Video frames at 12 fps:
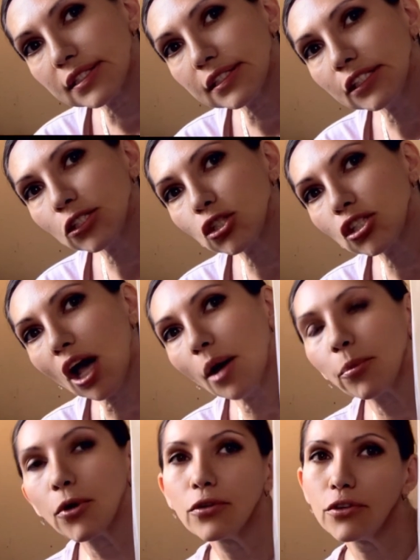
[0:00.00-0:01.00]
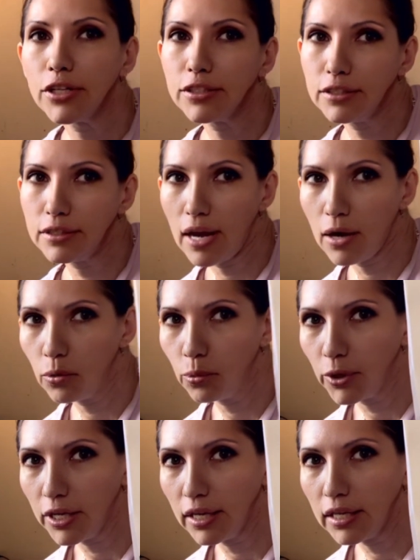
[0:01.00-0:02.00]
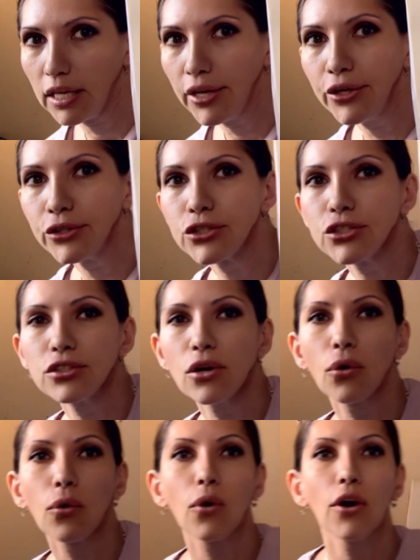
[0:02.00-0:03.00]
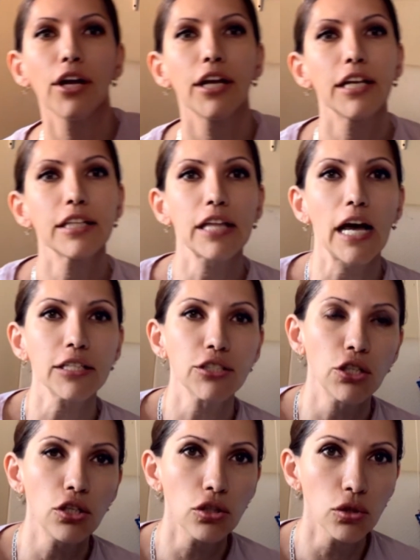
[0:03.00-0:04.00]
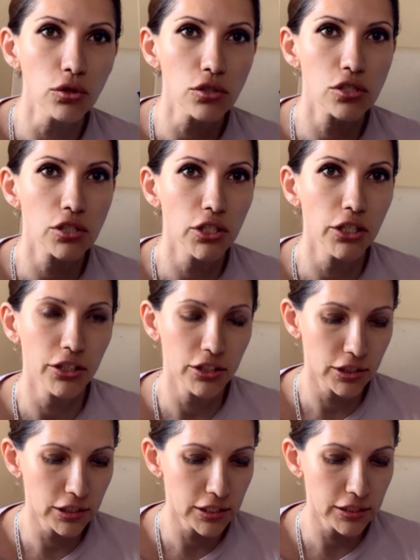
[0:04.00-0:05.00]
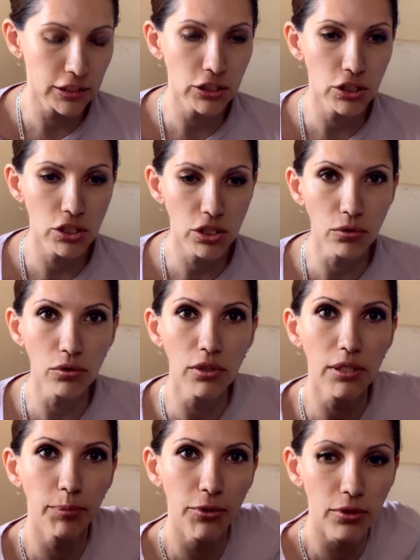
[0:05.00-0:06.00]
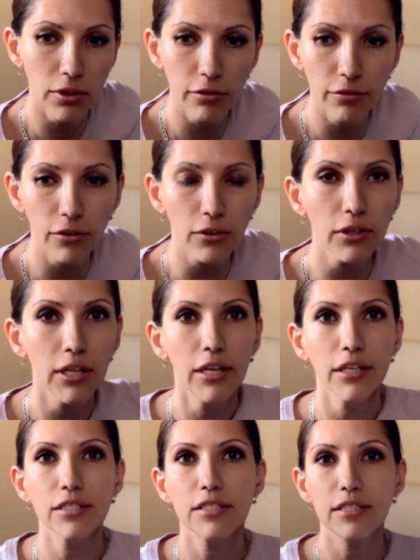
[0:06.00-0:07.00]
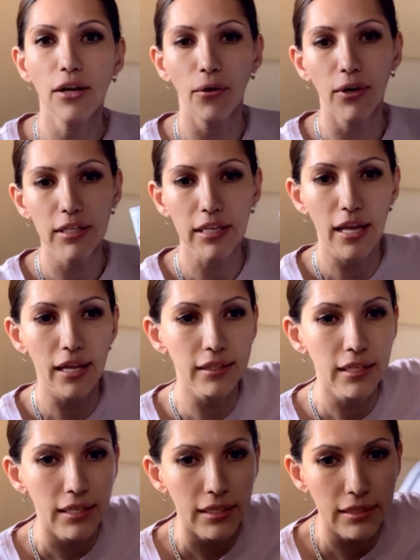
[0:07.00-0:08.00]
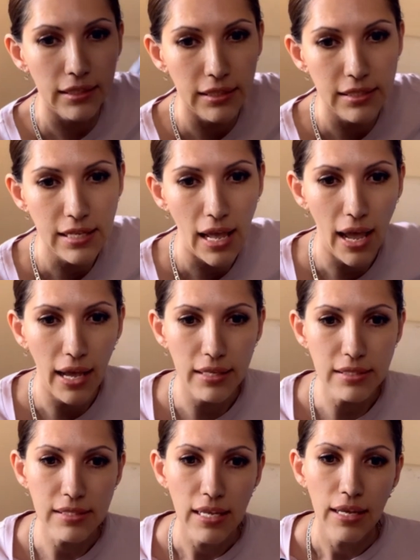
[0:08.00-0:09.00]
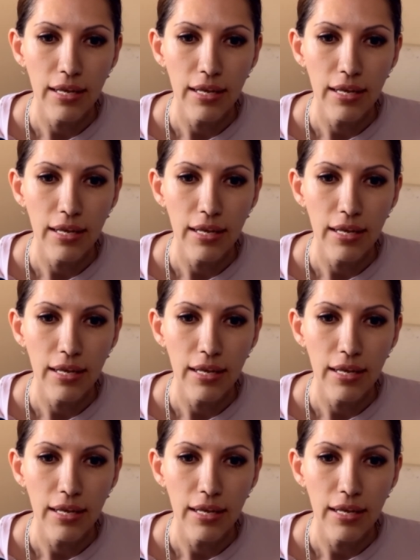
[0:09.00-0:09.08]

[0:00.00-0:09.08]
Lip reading: stitched up already that way. So it actually looks good. The stitches do look beautiful. So again, this has